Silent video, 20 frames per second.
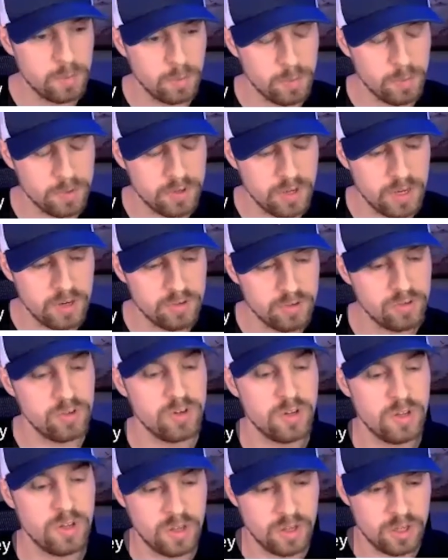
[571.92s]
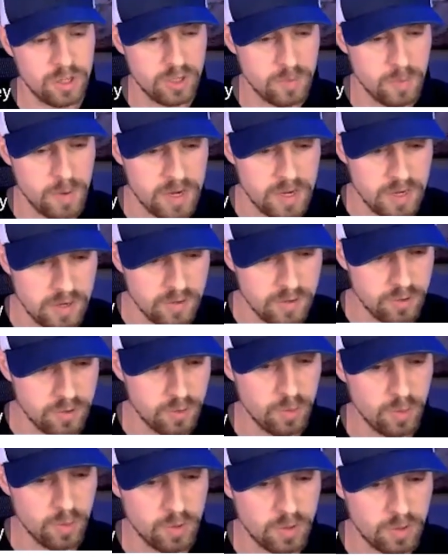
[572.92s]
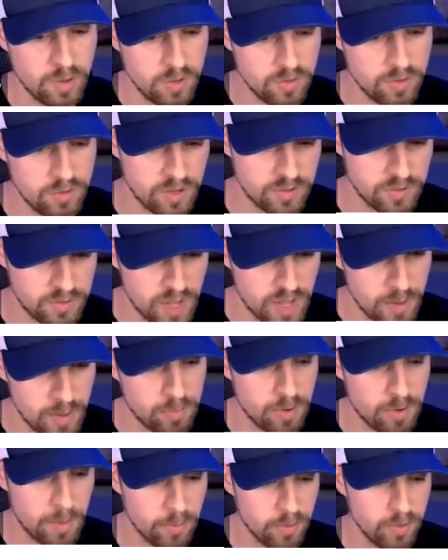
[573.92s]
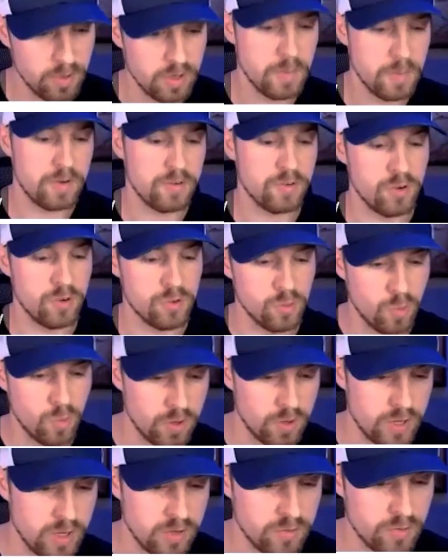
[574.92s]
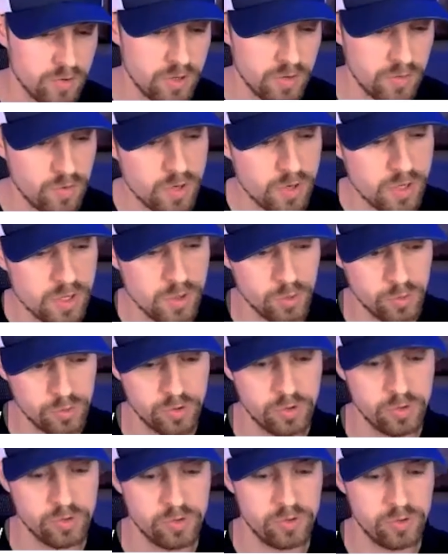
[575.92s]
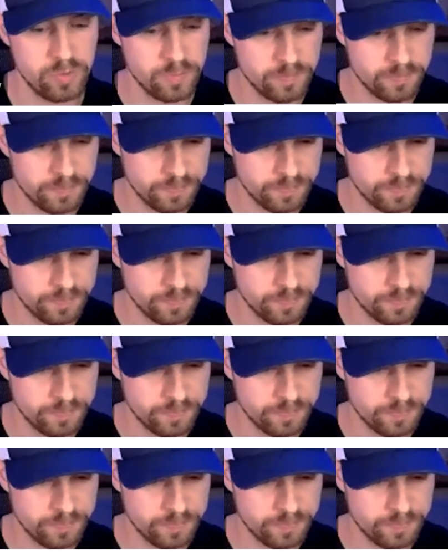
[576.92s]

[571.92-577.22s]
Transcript: implementation, you may need to test that properly to make sure it's working for different users.